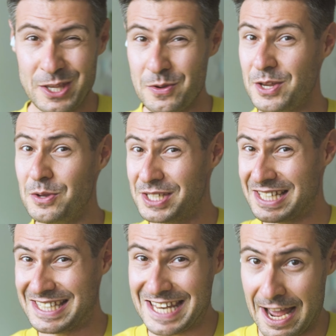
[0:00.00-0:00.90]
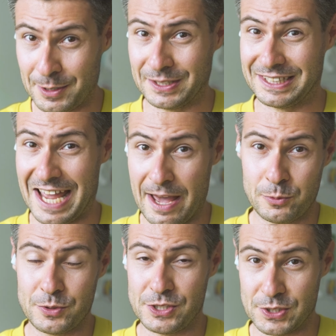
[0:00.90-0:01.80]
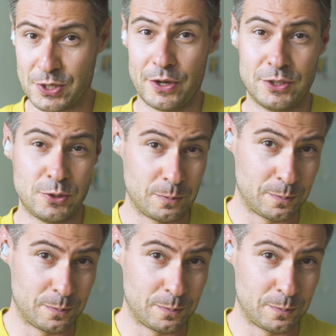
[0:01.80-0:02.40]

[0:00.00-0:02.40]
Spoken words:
You can use a double tap, which is going to